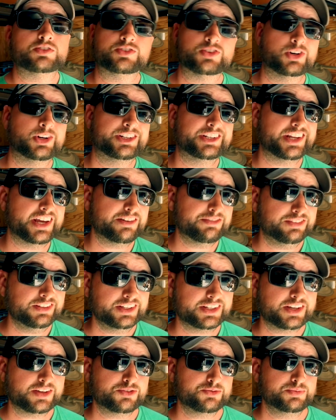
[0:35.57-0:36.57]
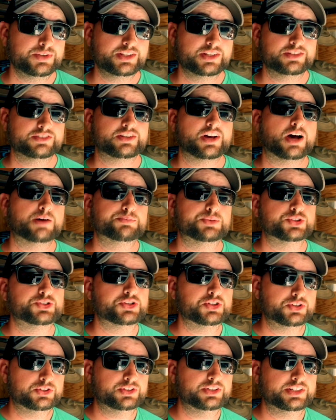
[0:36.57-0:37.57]
So it definitely gives me this
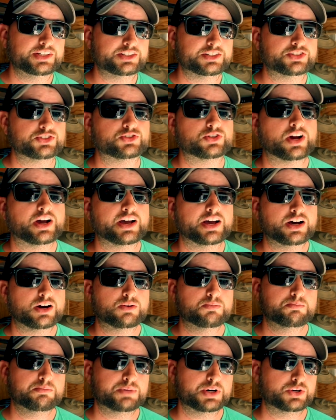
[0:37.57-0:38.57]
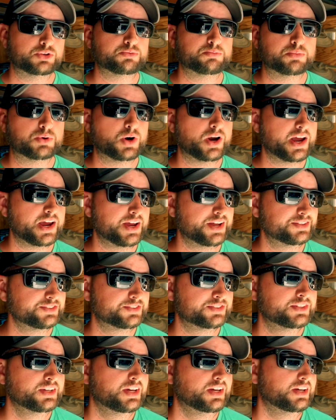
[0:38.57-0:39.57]
opportunity to try out both
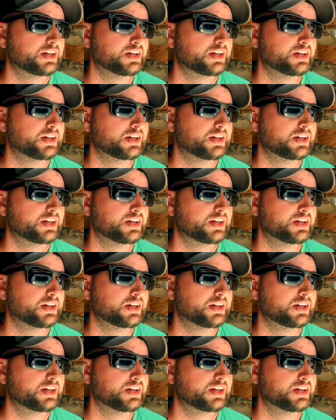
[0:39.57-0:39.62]
brands,